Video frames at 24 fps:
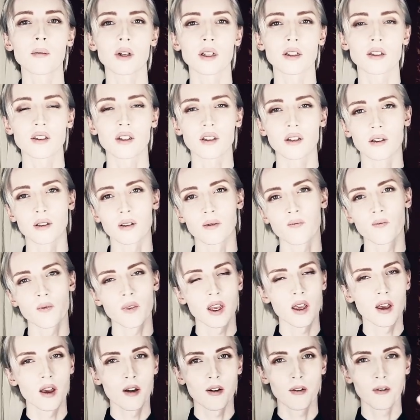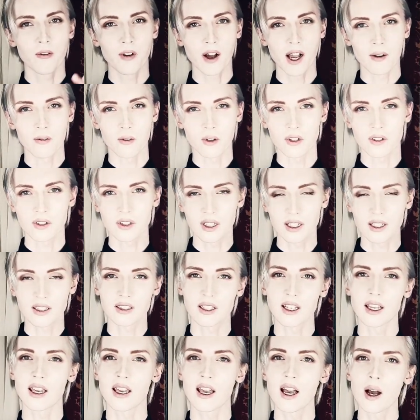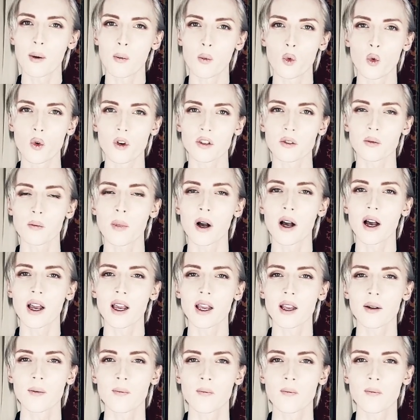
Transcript: until 5 or 6 a.m. was my